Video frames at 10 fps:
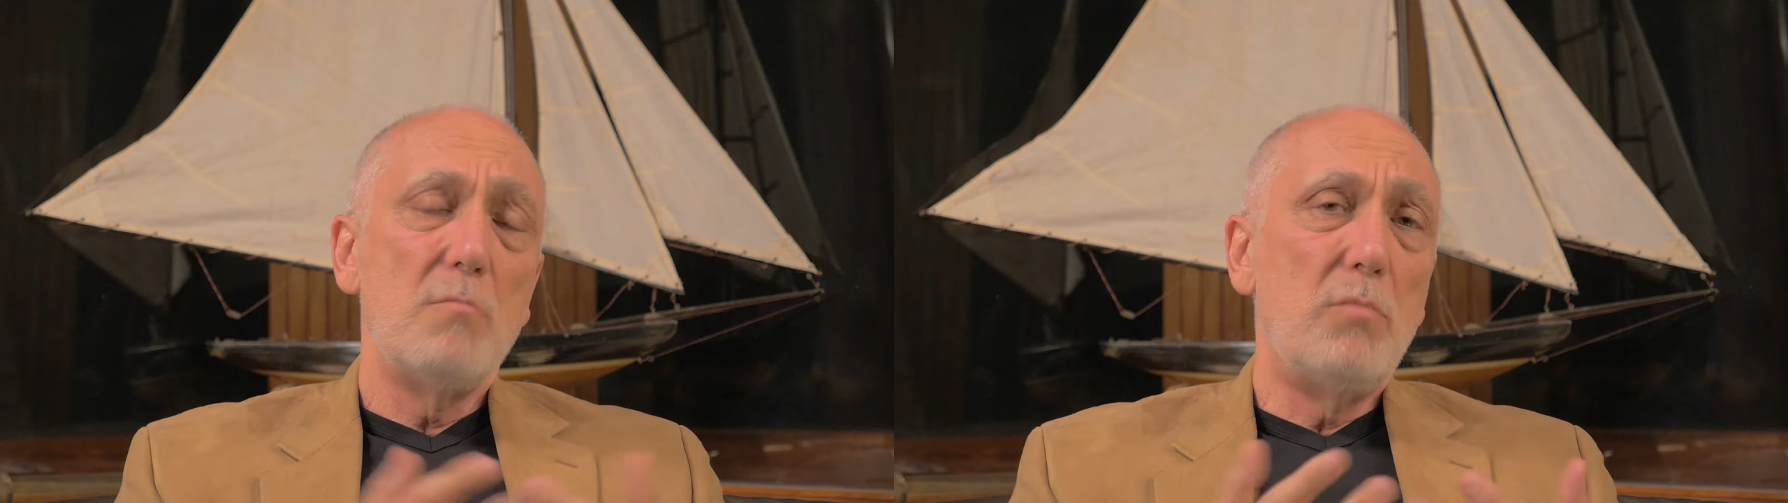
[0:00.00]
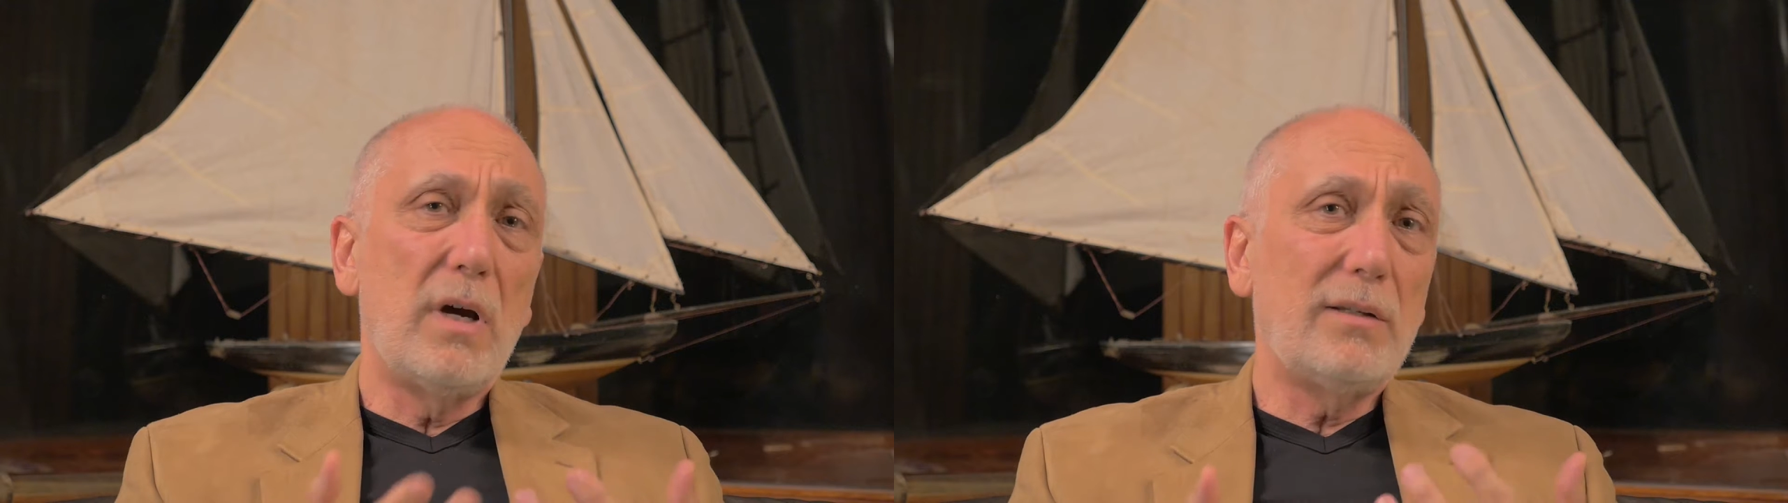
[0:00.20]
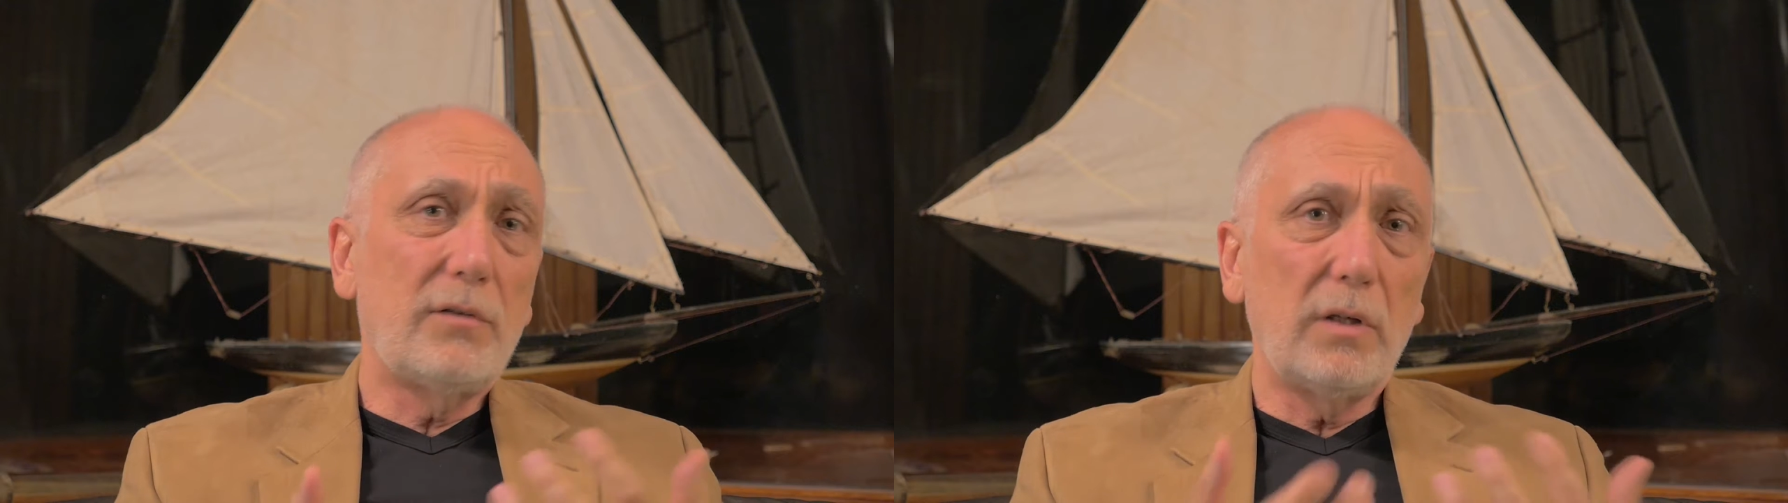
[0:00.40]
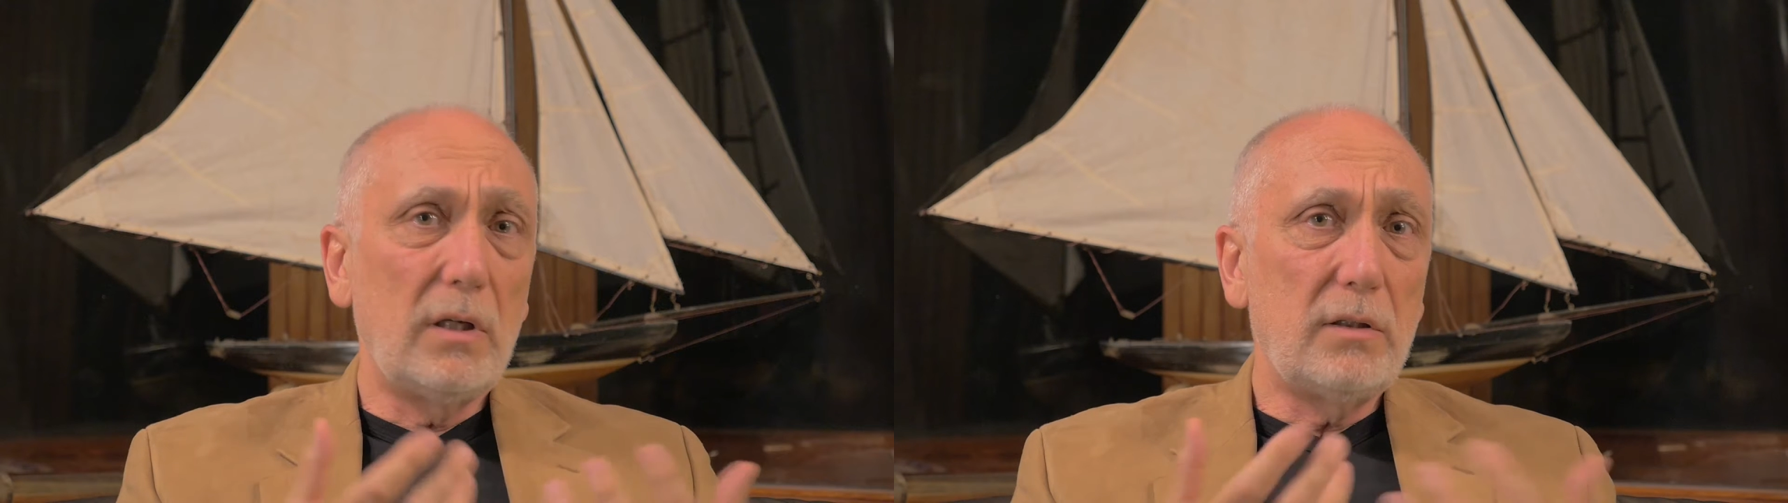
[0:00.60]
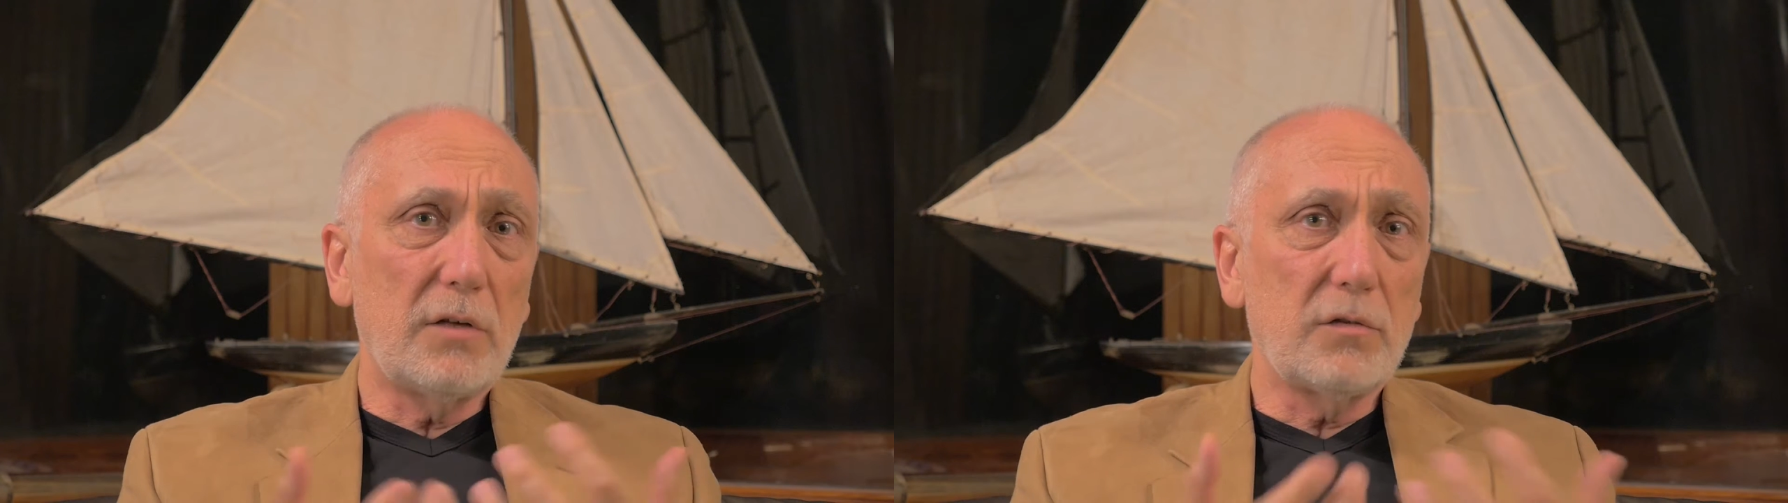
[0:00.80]
but
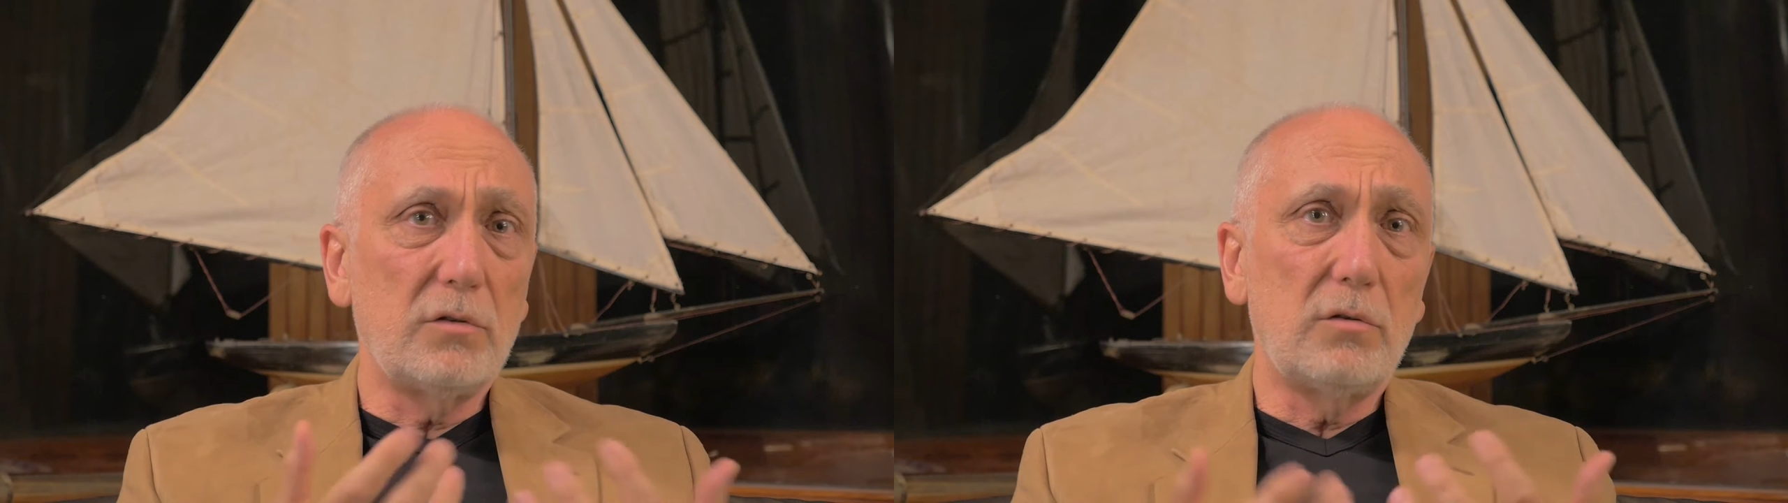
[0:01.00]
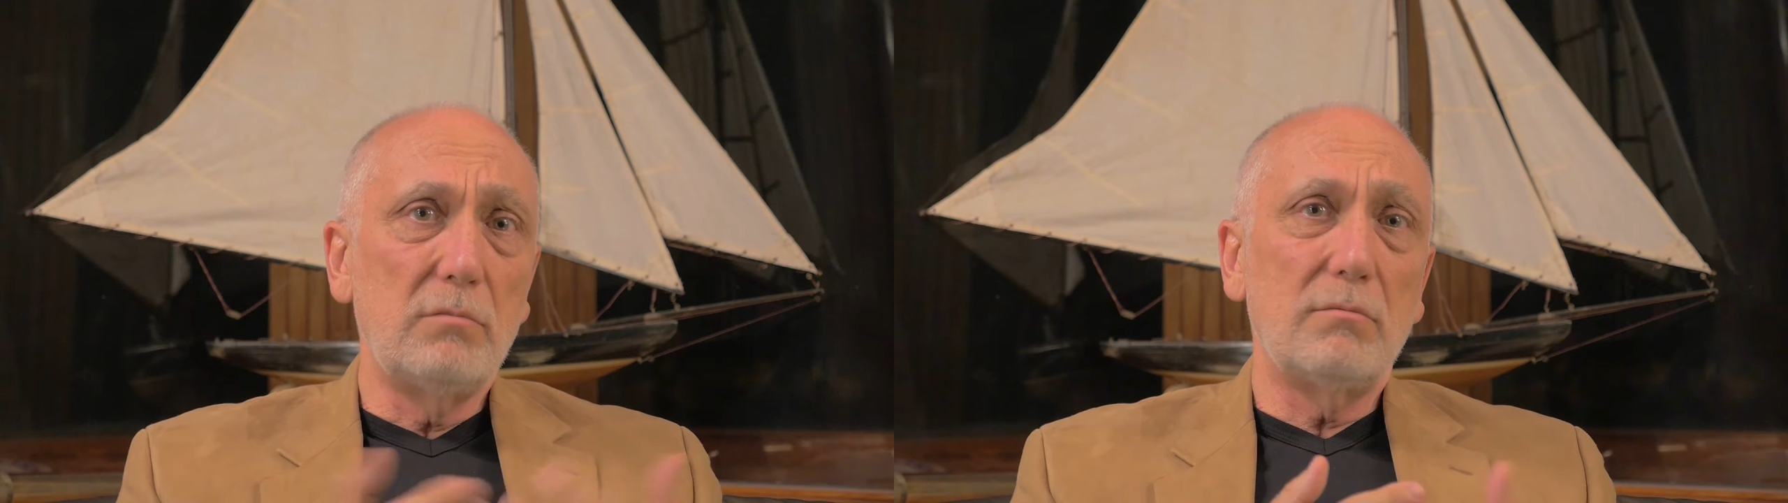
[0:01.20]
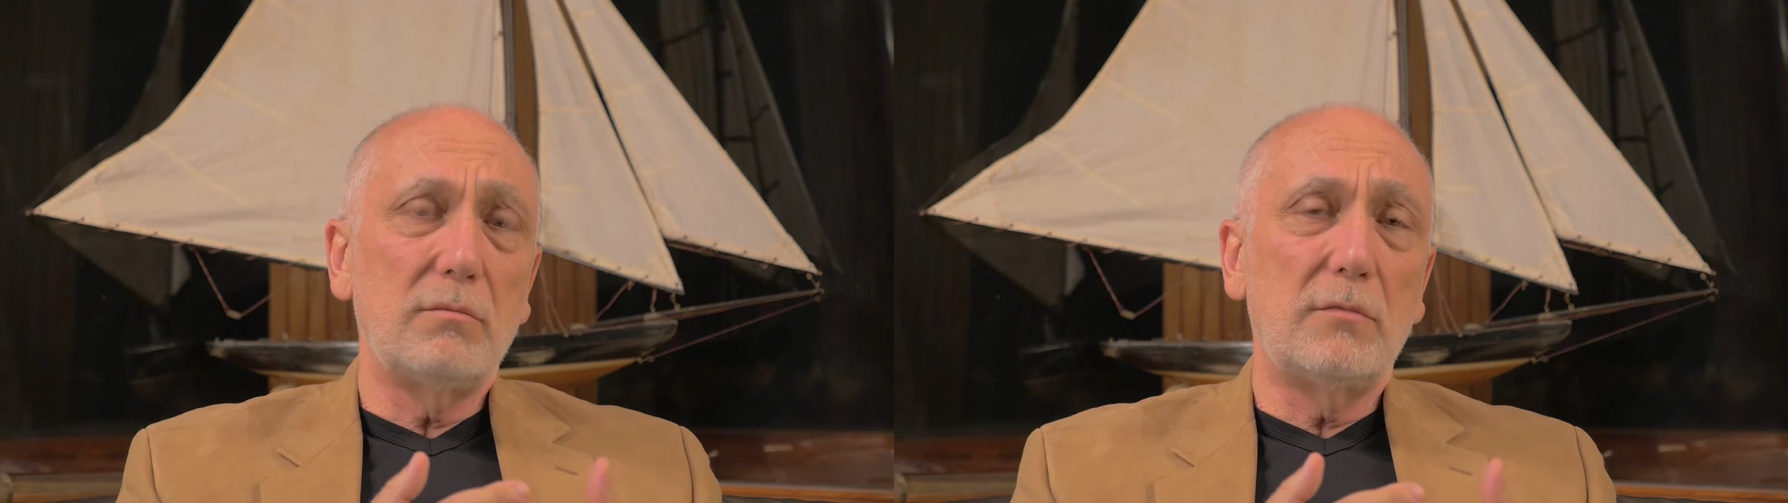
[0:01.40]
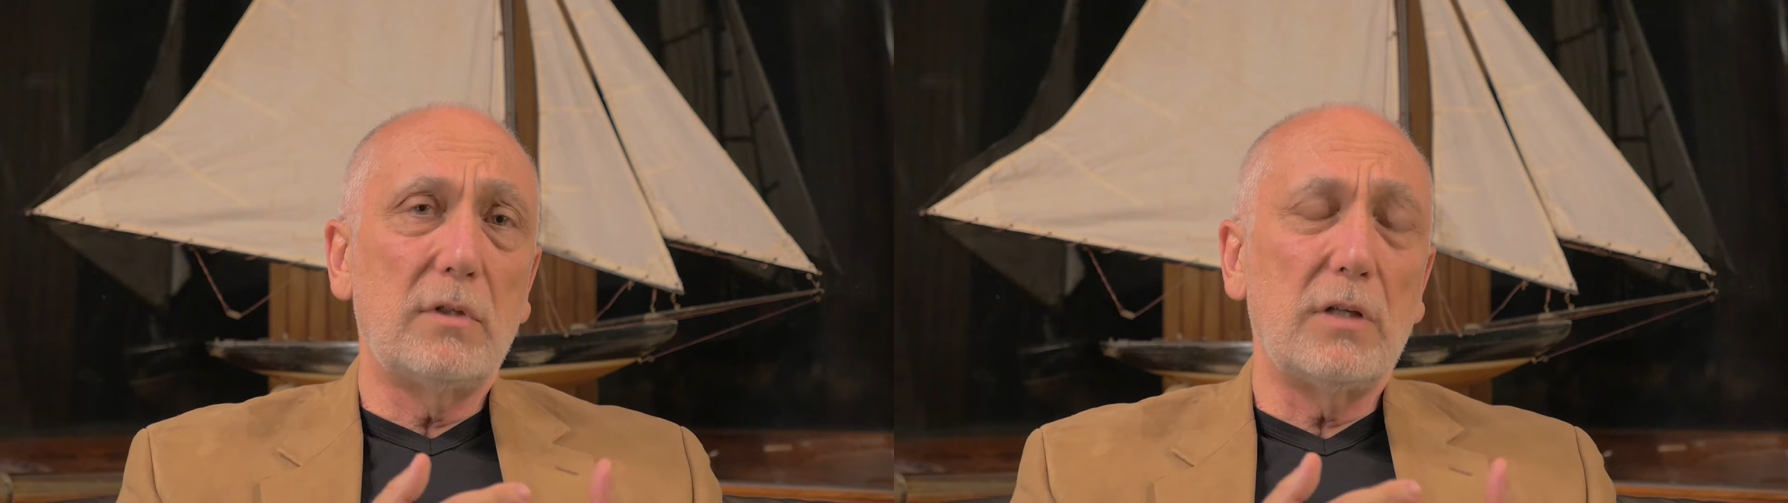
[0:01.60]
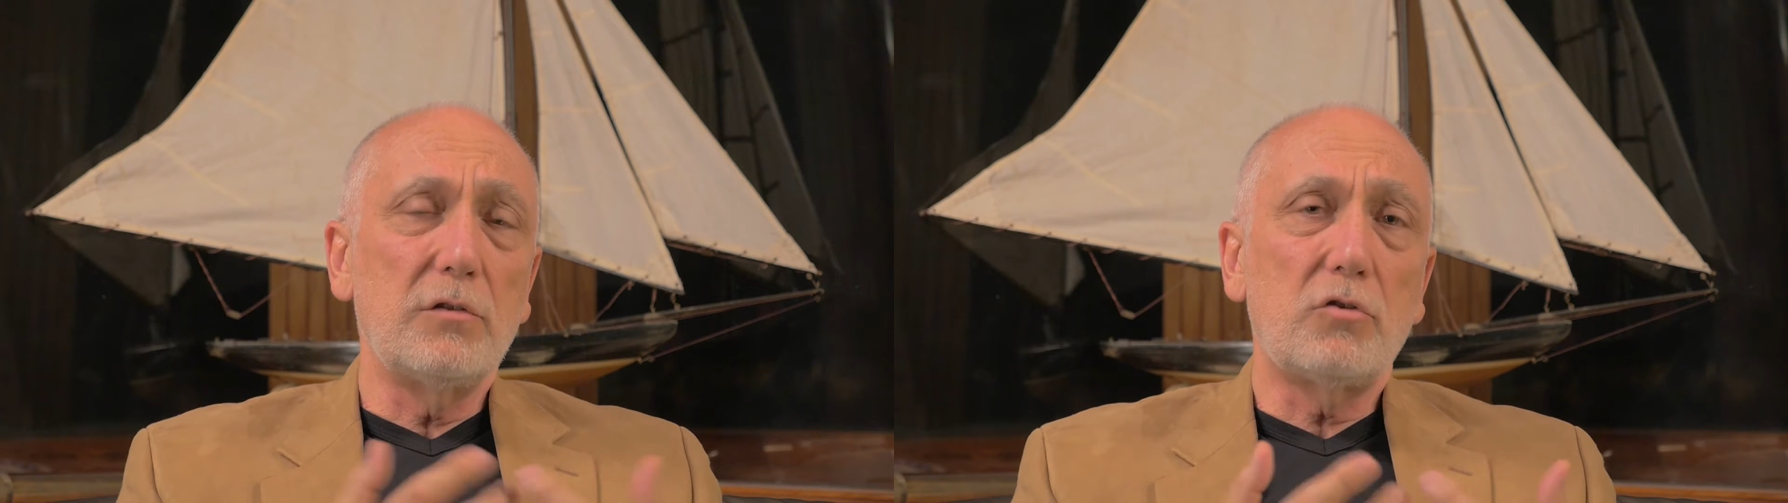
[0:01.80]
it
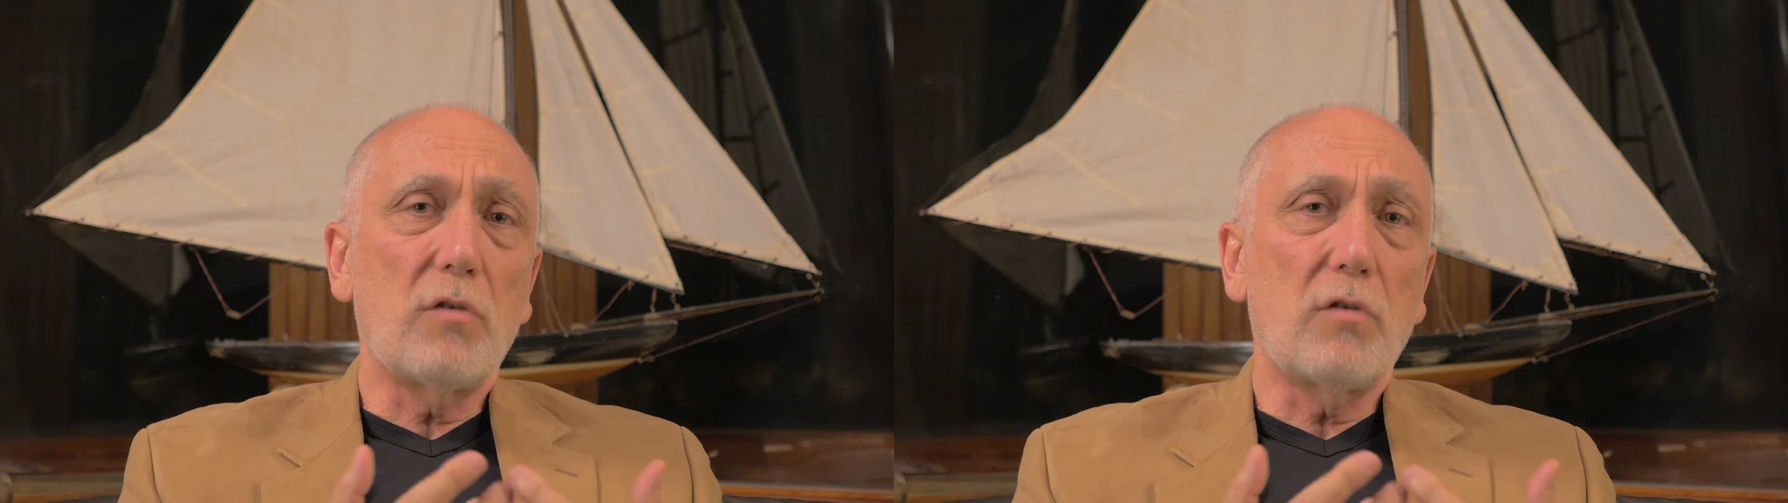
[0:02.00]
doesn't